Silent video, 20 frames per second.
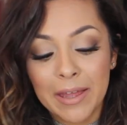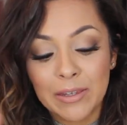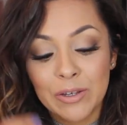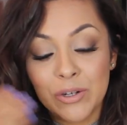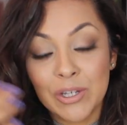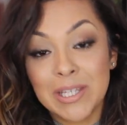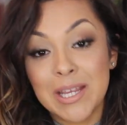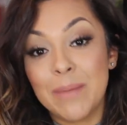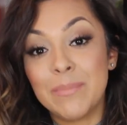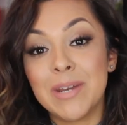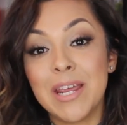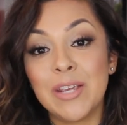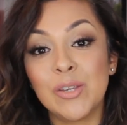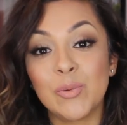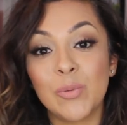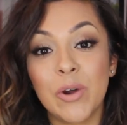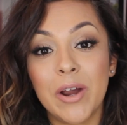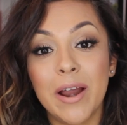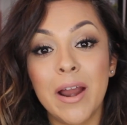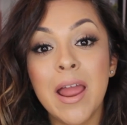Like, there's some
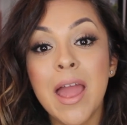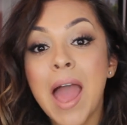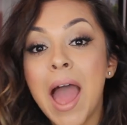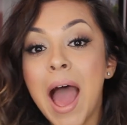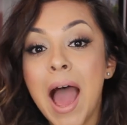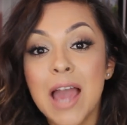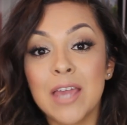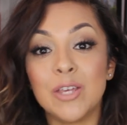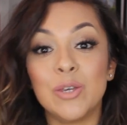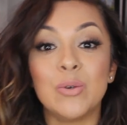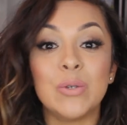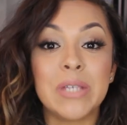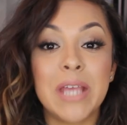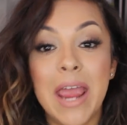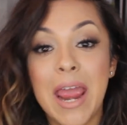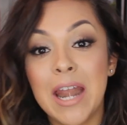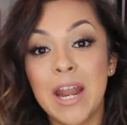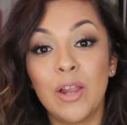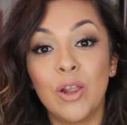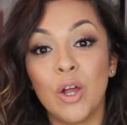days where I use
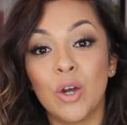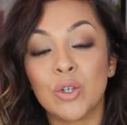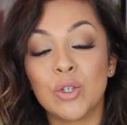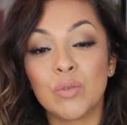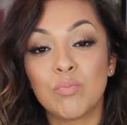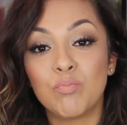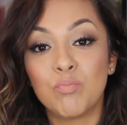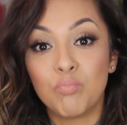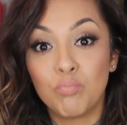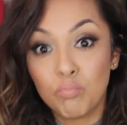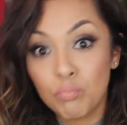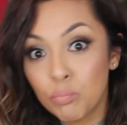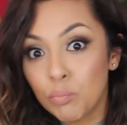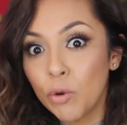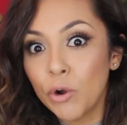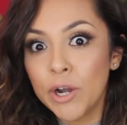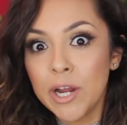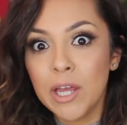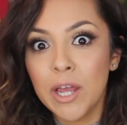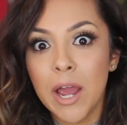it and it looks
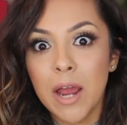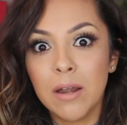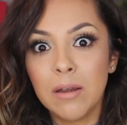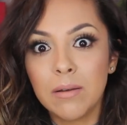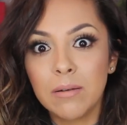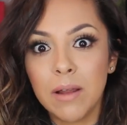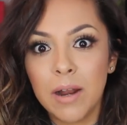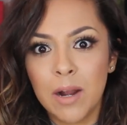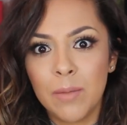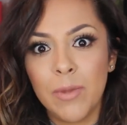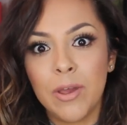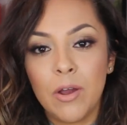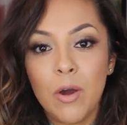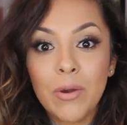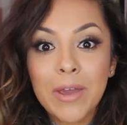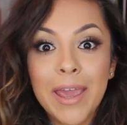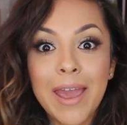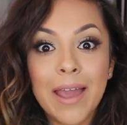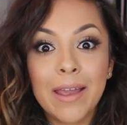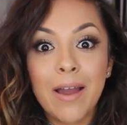pretty good and I'm like,
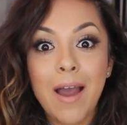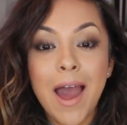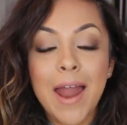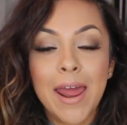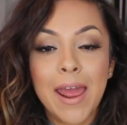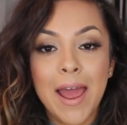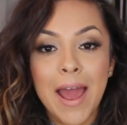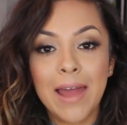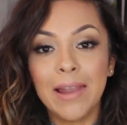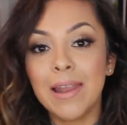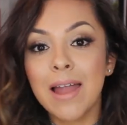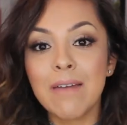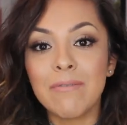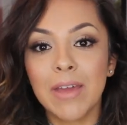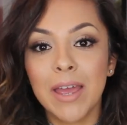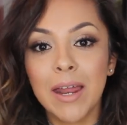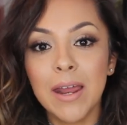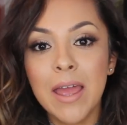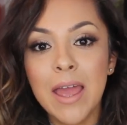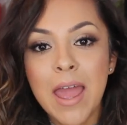okay, I got it, I love
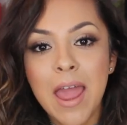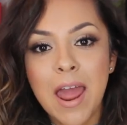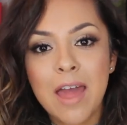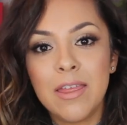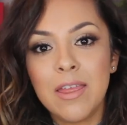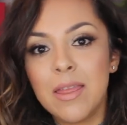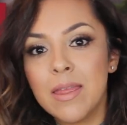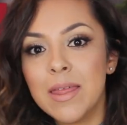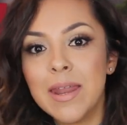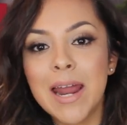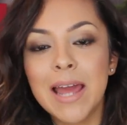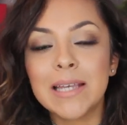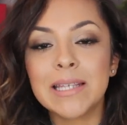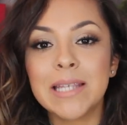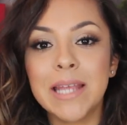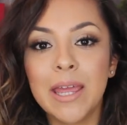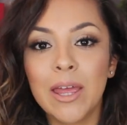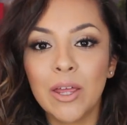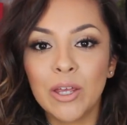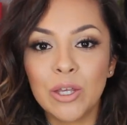it, and then the
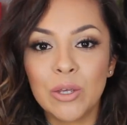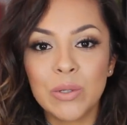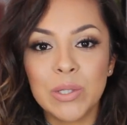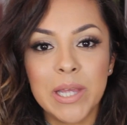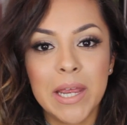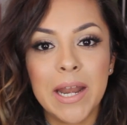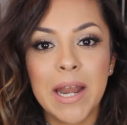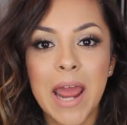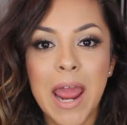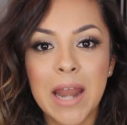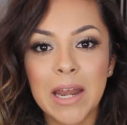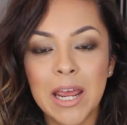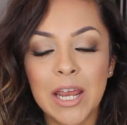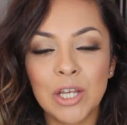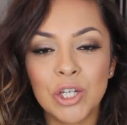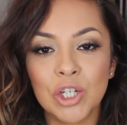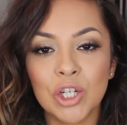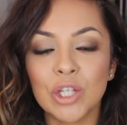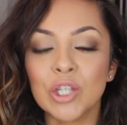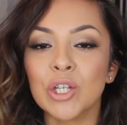next day I'll use it and
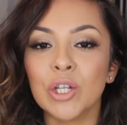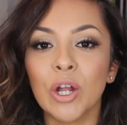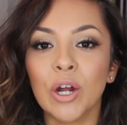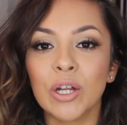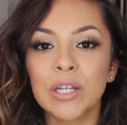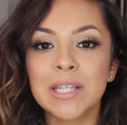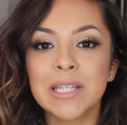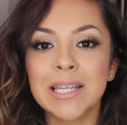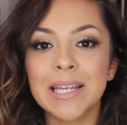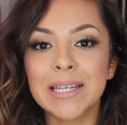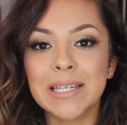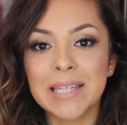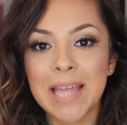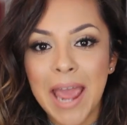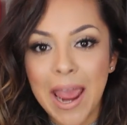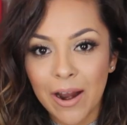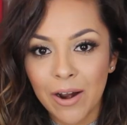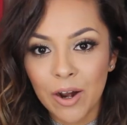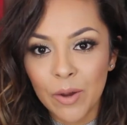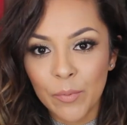it just looks
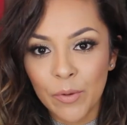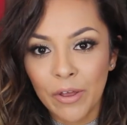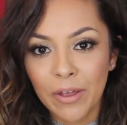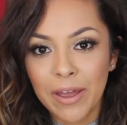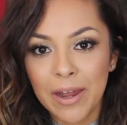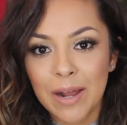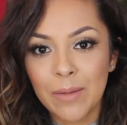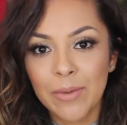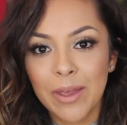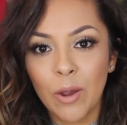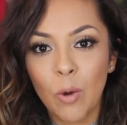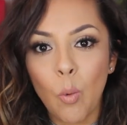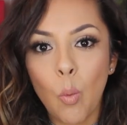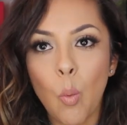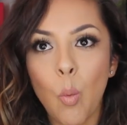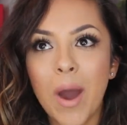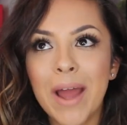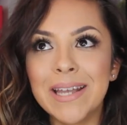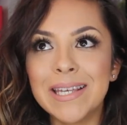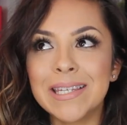terrible and I'm like,
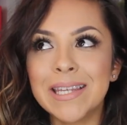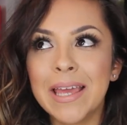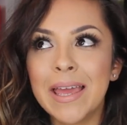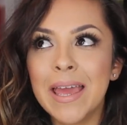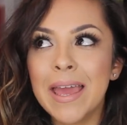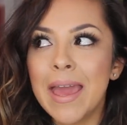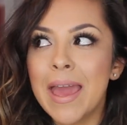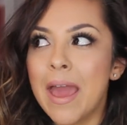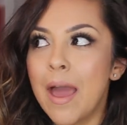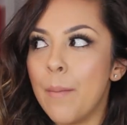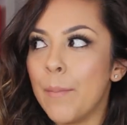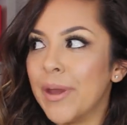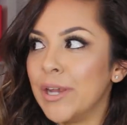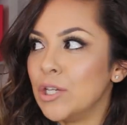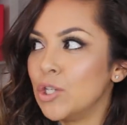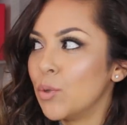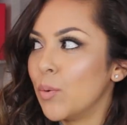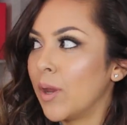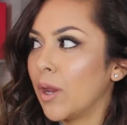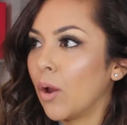what am I
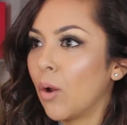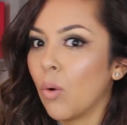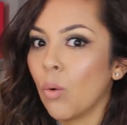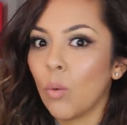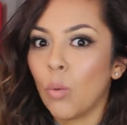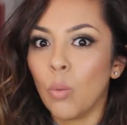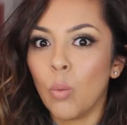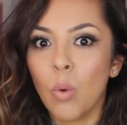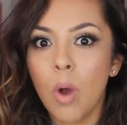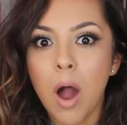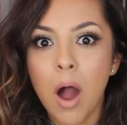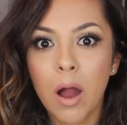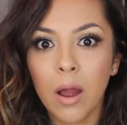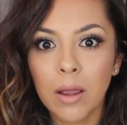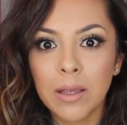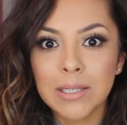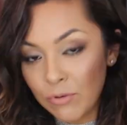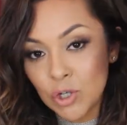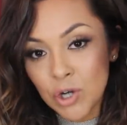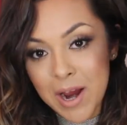doing
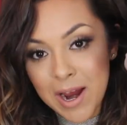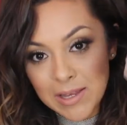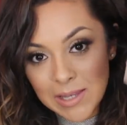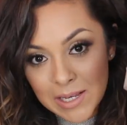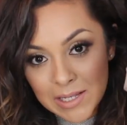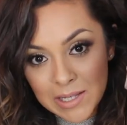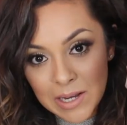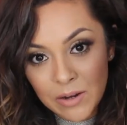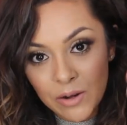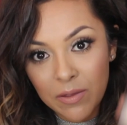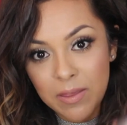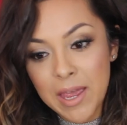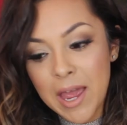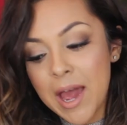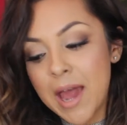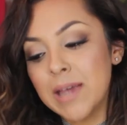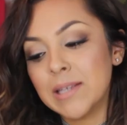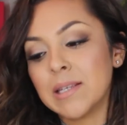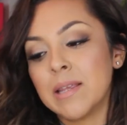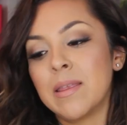wrong? I've tried this under the
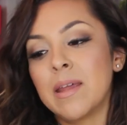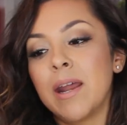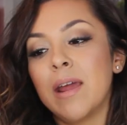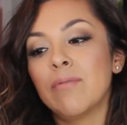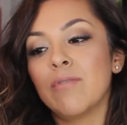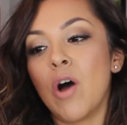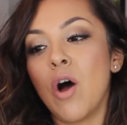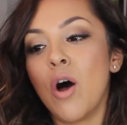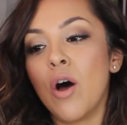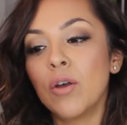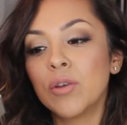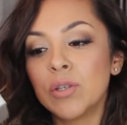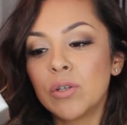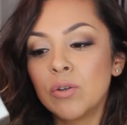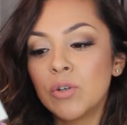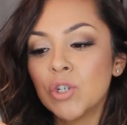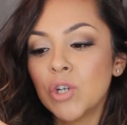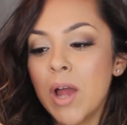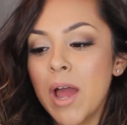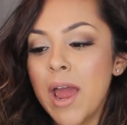eyes, and then I've
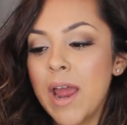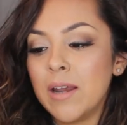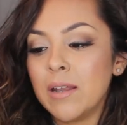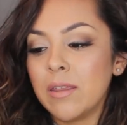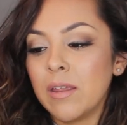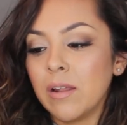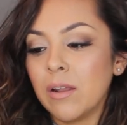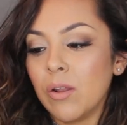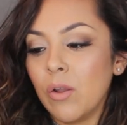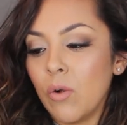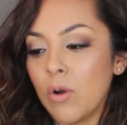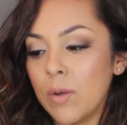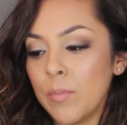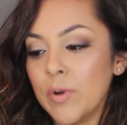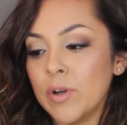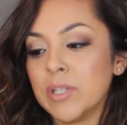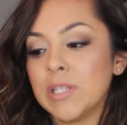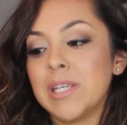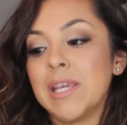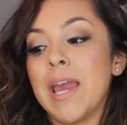also tried the Laura
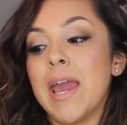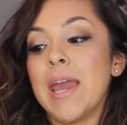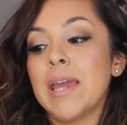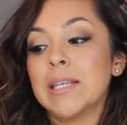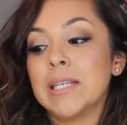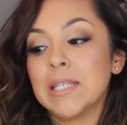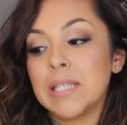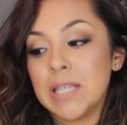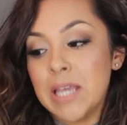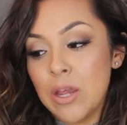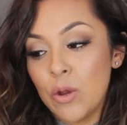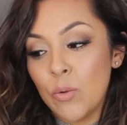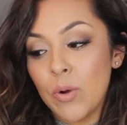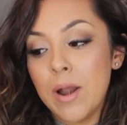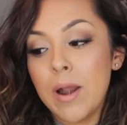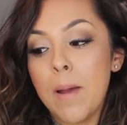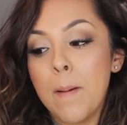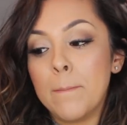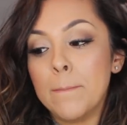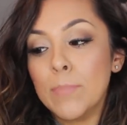Mercier
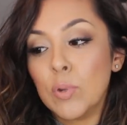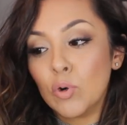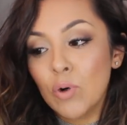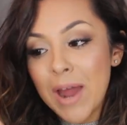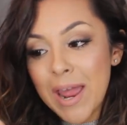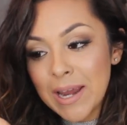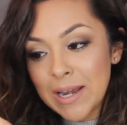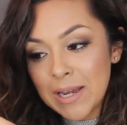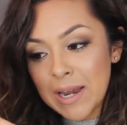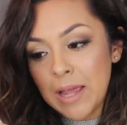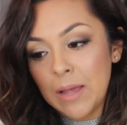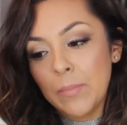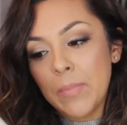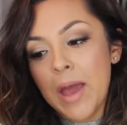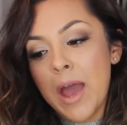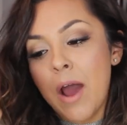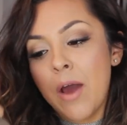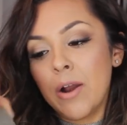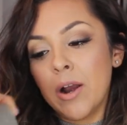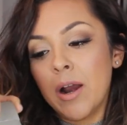Secret Brightening
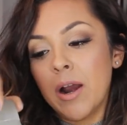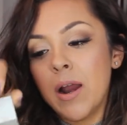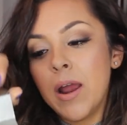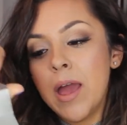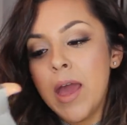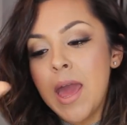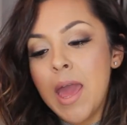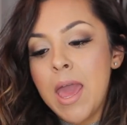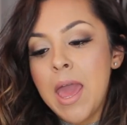Powder,